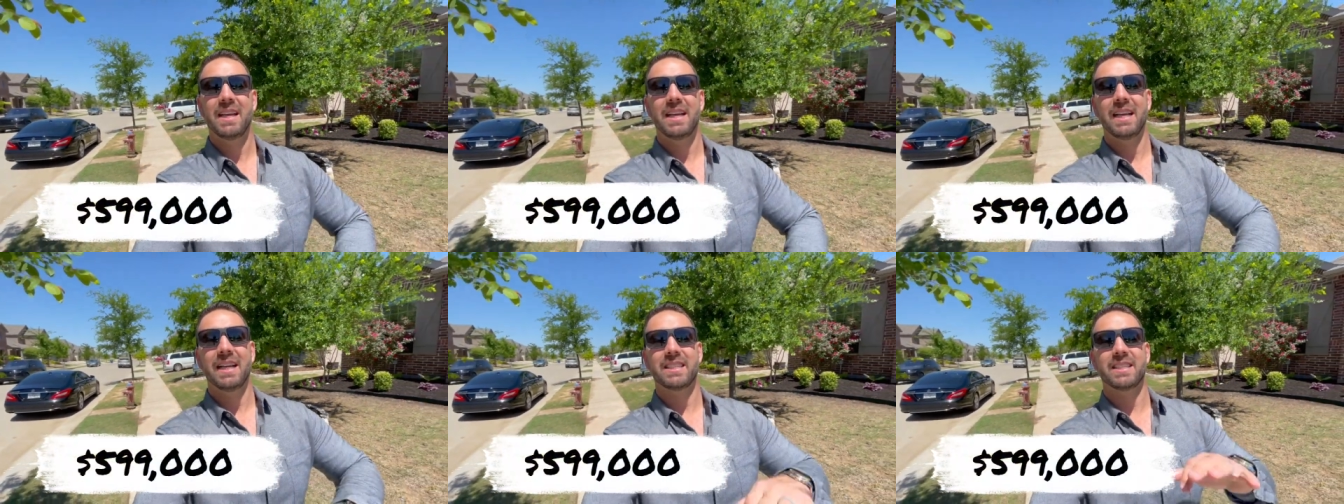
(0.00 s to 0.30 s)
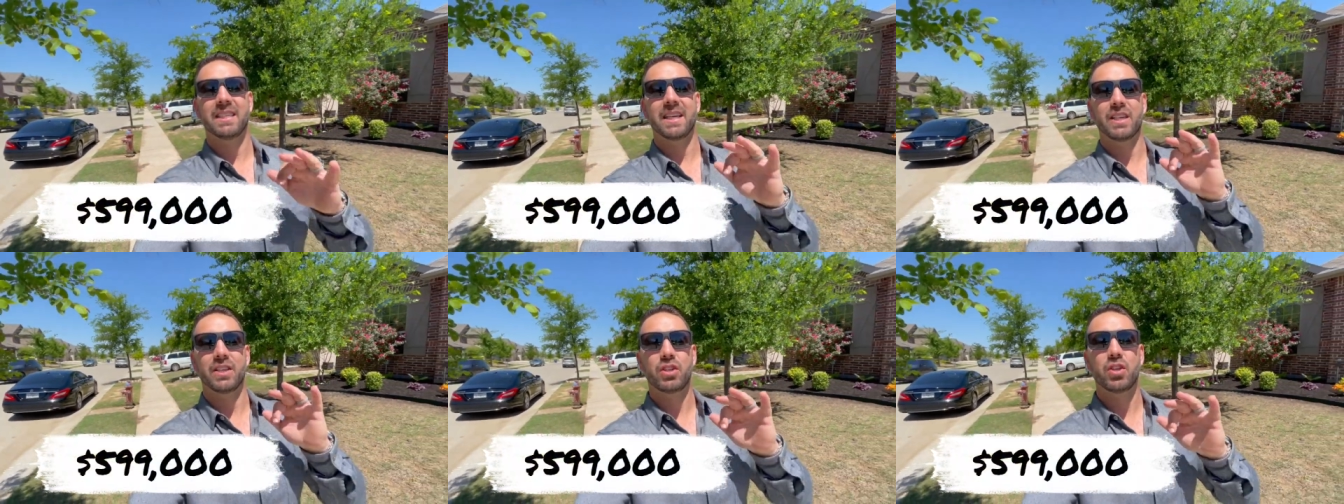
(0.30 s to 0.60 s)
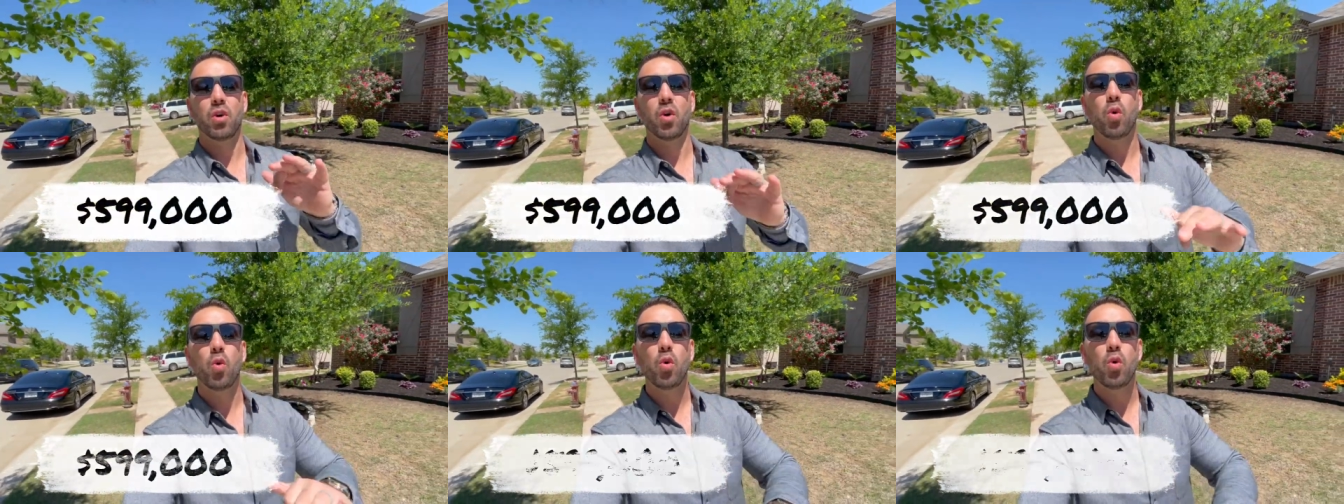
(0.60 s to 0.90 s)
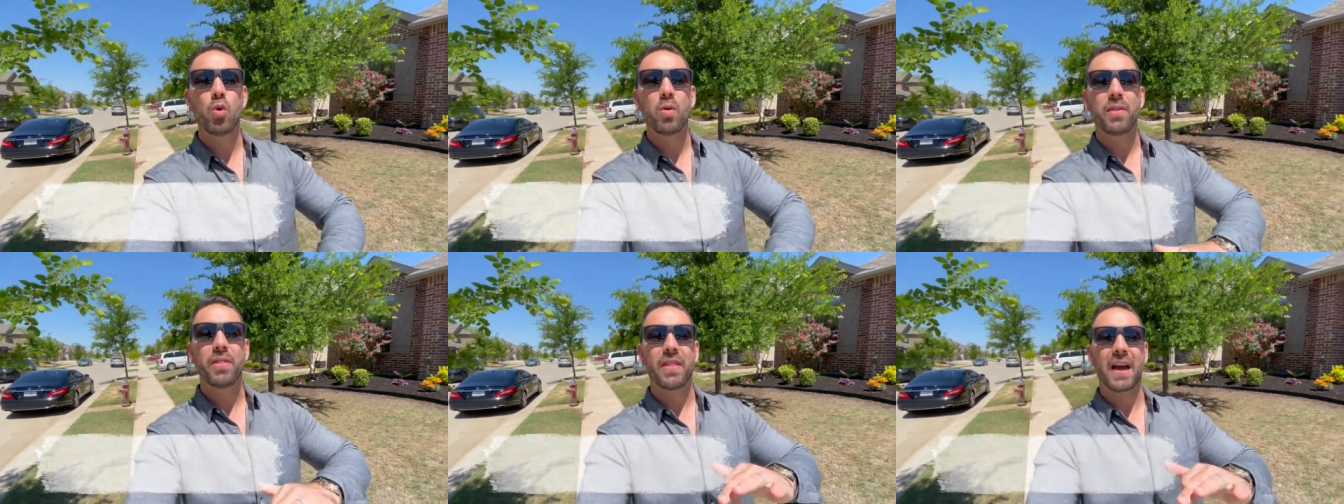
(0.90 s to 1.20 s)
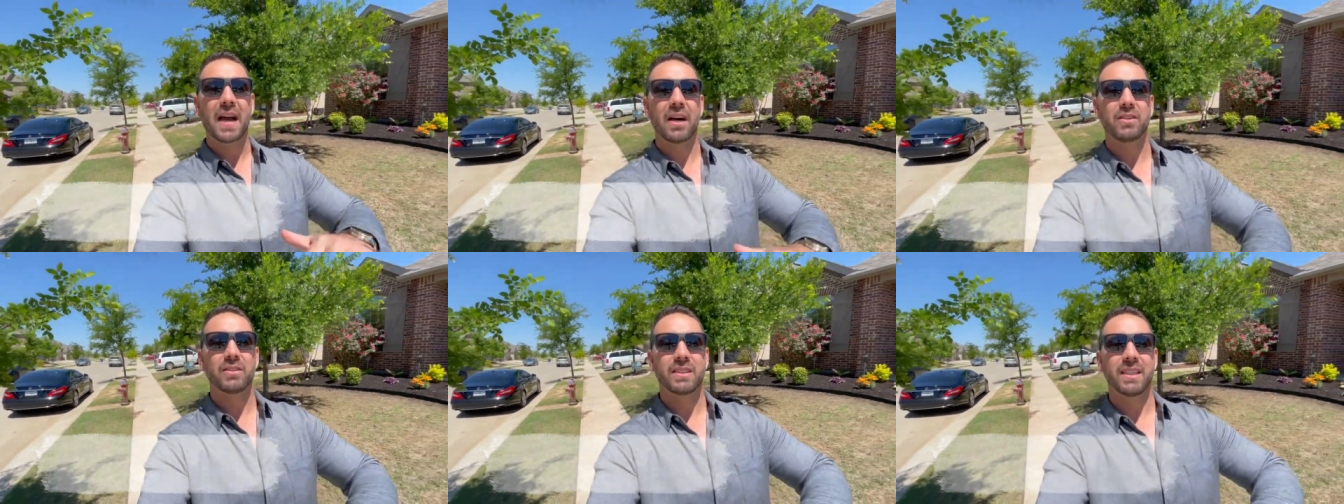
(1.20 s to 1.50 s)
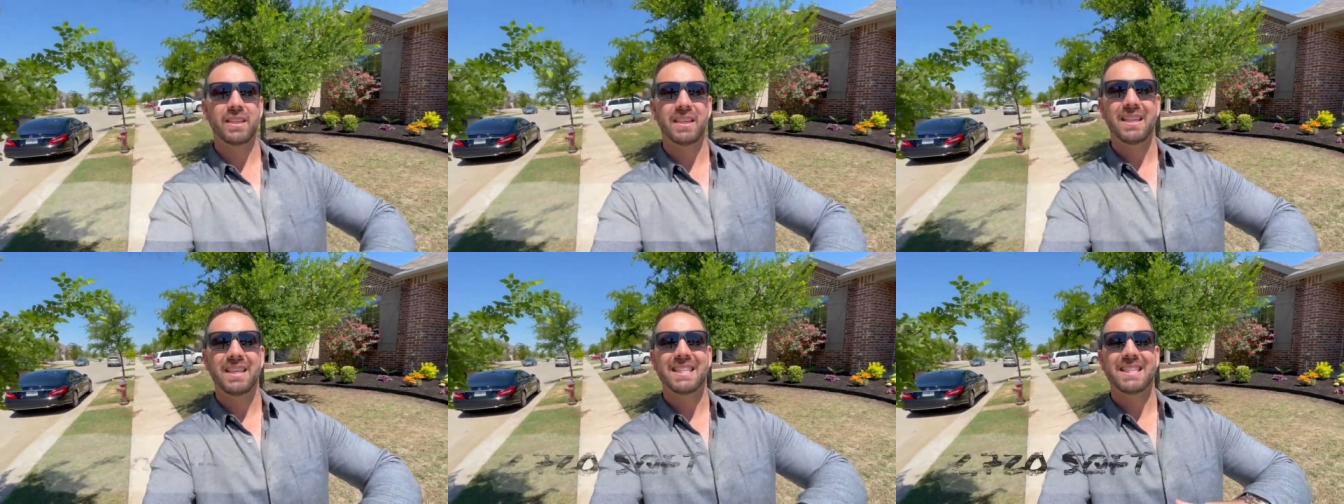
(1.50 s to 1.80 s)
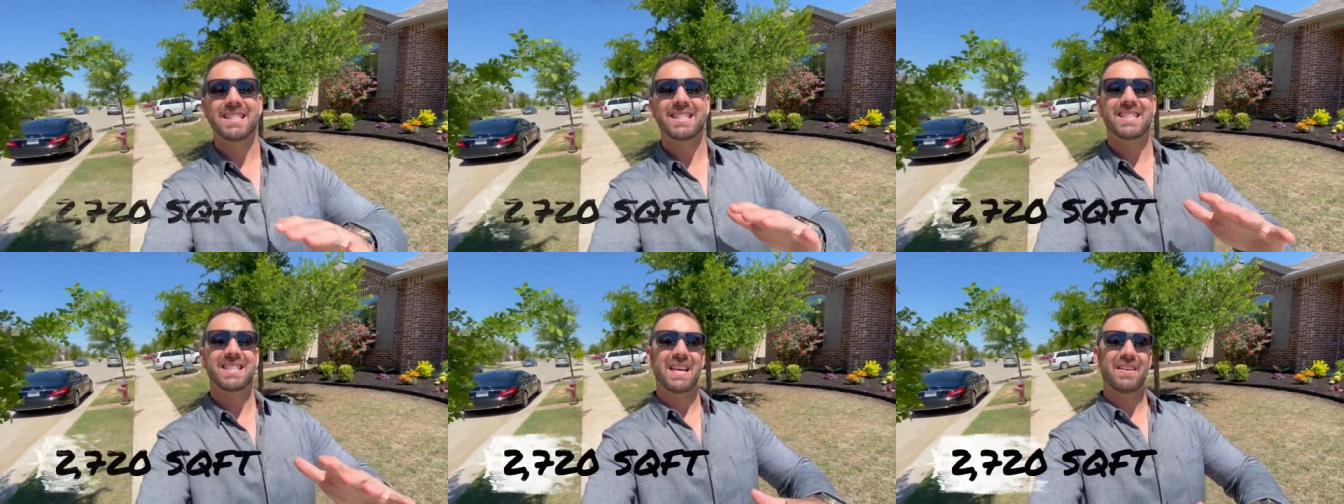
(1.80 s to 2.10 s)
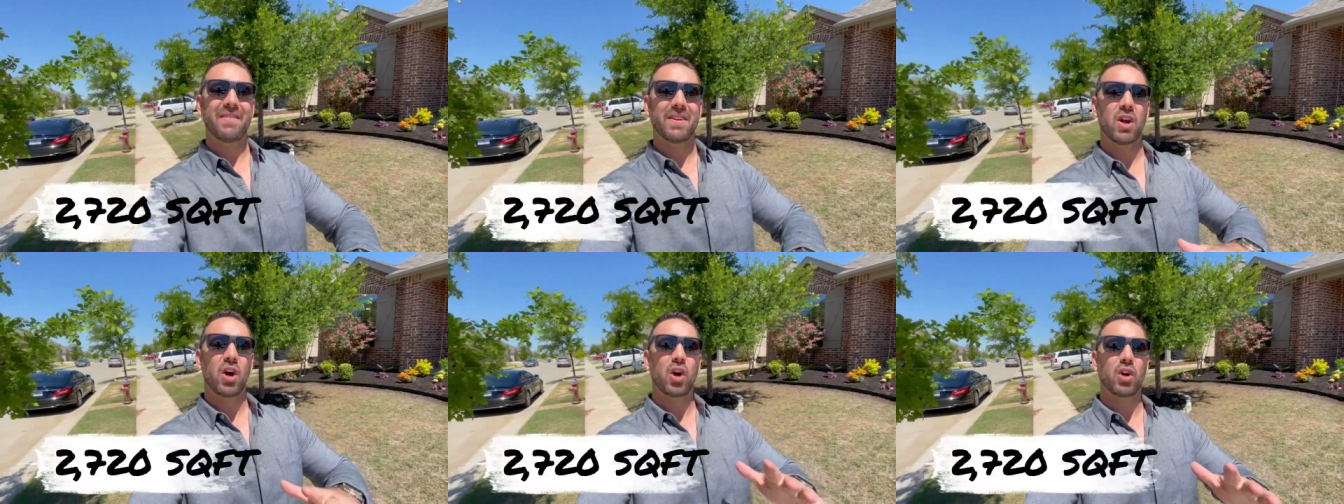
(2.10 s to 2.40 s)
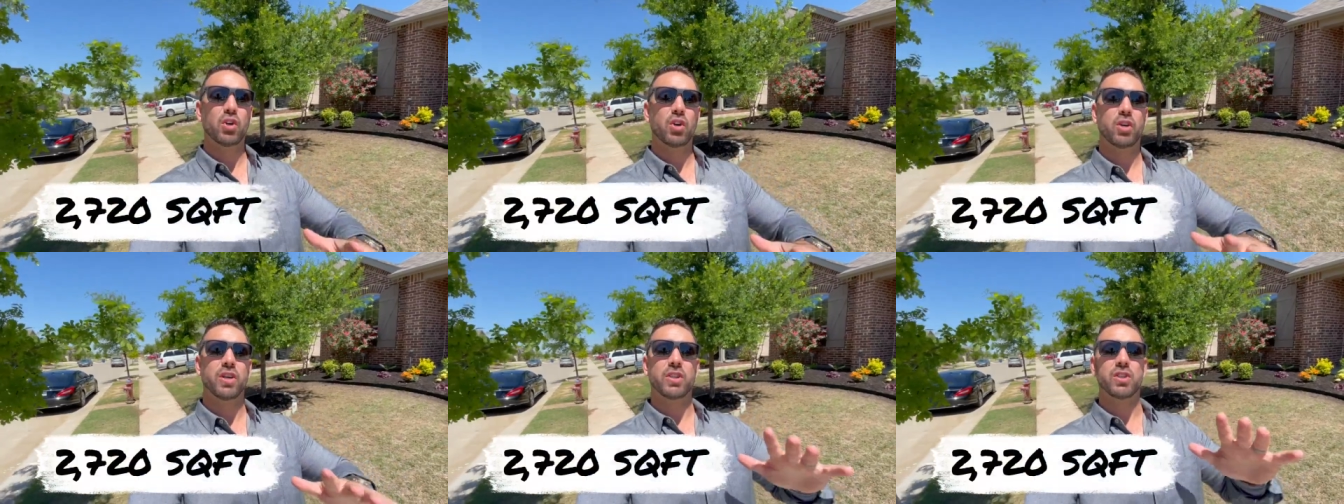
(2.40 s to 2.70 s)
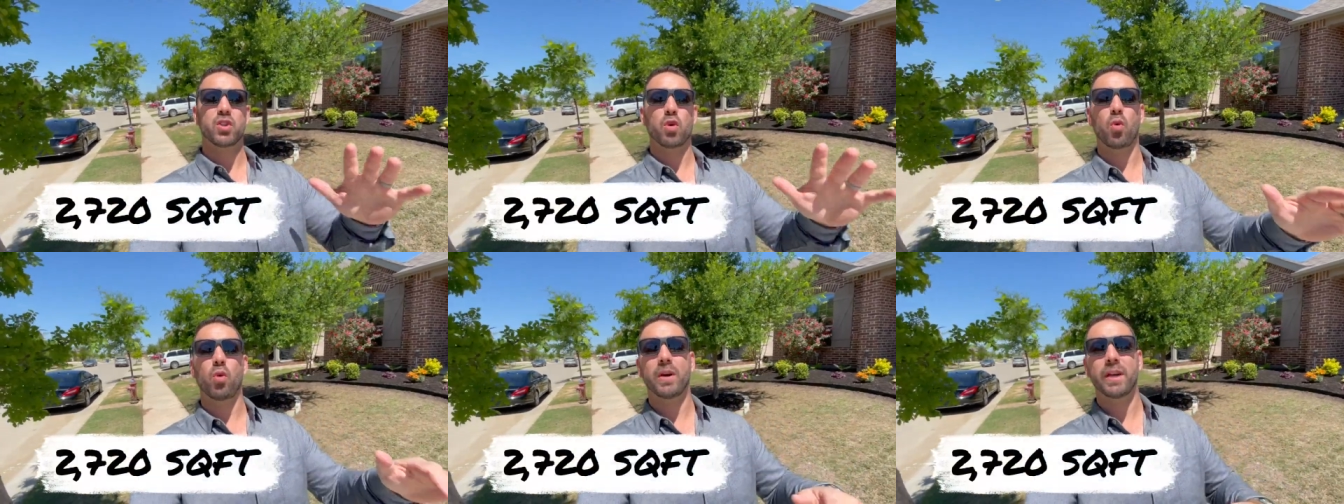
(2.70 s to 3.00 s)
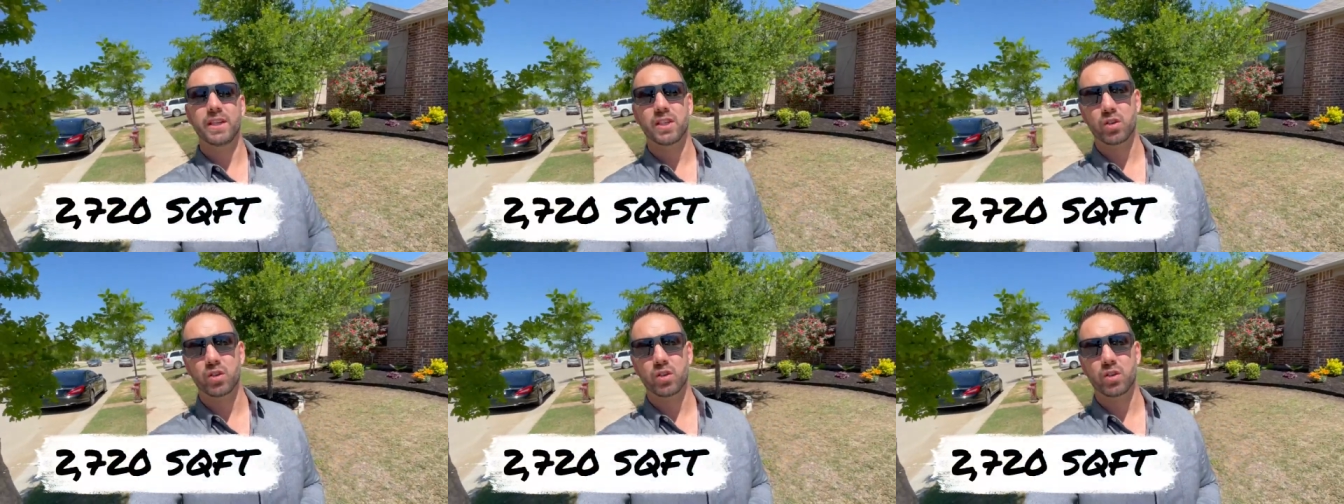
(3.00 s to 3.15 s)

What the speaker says: It's a 2,720